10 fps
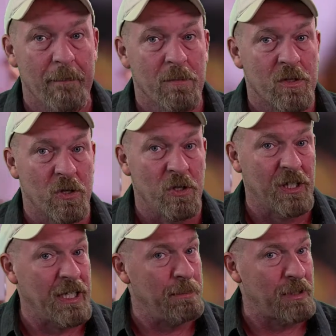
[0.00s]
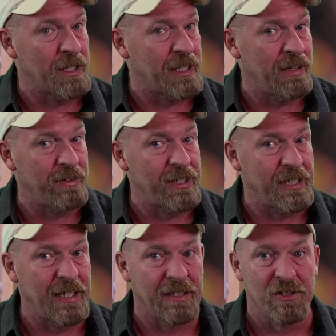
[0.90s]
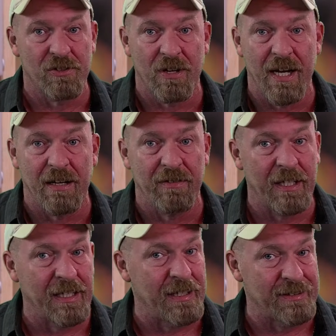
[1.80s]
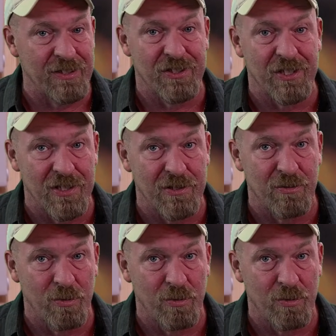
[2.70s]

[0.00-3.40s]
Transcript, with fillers: So you keep plugging everything in and trying everything, and it just doesn't